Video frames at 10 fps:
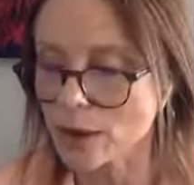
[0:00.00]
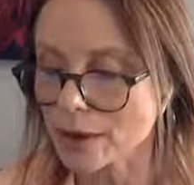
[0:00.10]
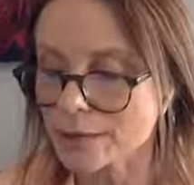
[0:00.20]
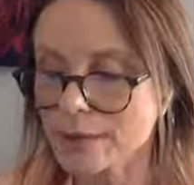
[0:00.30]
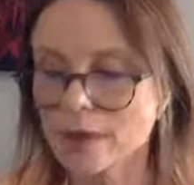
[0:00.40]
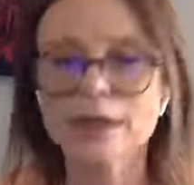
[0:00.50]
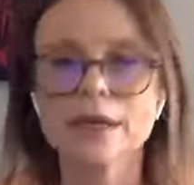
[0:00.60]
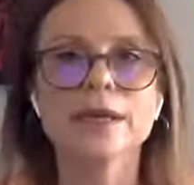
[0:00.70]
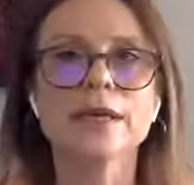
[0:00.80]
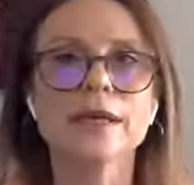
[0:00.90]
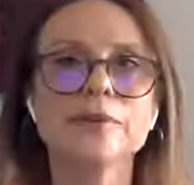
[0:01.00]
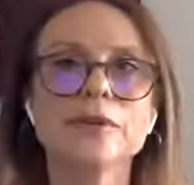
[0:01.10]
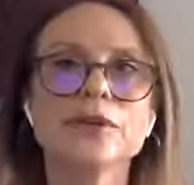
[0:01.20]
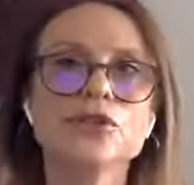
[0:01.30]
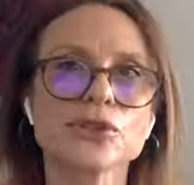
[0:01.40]
Well,
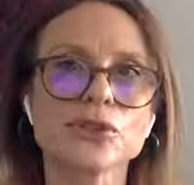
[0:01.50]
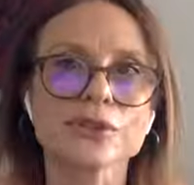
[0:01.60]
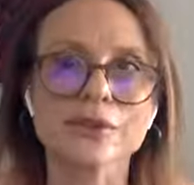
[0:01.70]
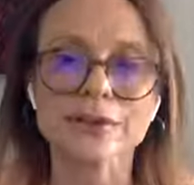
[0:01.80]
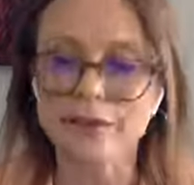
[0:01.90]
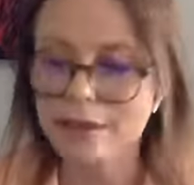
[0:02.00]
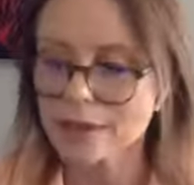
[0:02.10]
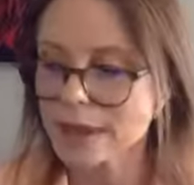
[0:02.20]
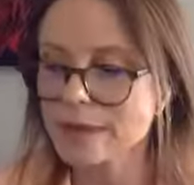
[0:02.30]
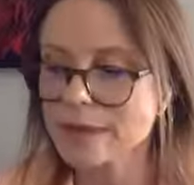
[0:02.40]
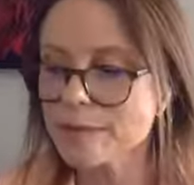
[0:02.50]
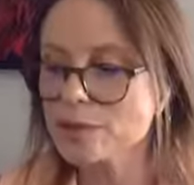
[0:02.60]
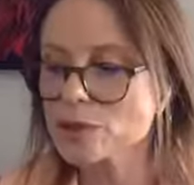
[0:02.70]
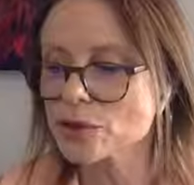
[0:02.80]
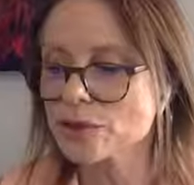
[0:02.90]
keep a journal, and
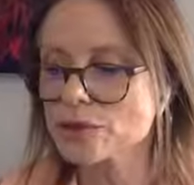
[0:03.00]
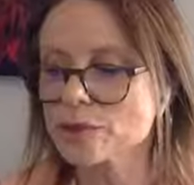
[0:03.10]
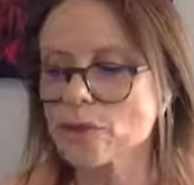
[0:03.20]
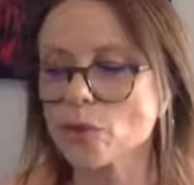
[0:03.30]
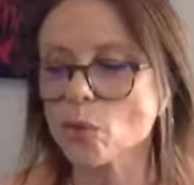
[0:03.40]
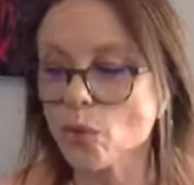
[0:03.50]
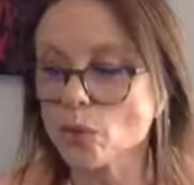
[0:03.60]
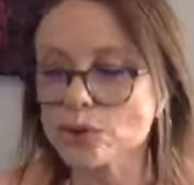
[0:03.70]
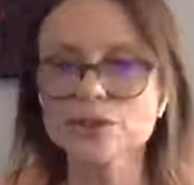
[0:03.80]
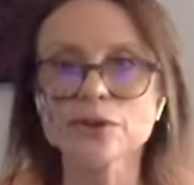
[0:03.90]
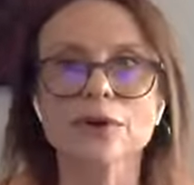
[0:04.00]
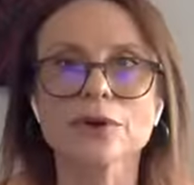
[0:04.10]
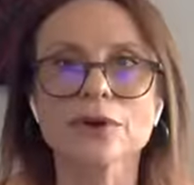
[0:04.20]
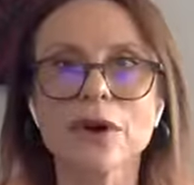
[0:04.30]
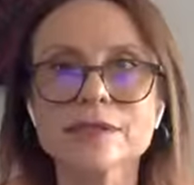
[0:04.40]
keep a journal to put words to
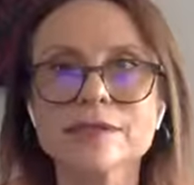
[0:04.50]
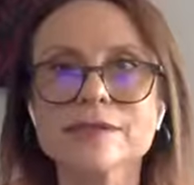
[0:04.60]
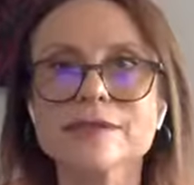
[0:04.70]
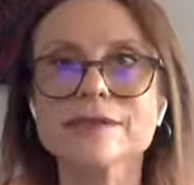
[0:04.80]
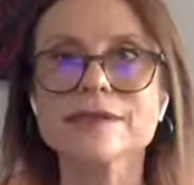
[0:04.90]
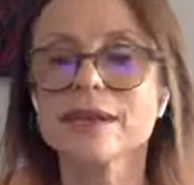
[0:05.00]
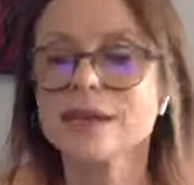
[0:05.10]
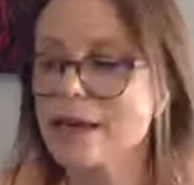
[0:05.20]
our losses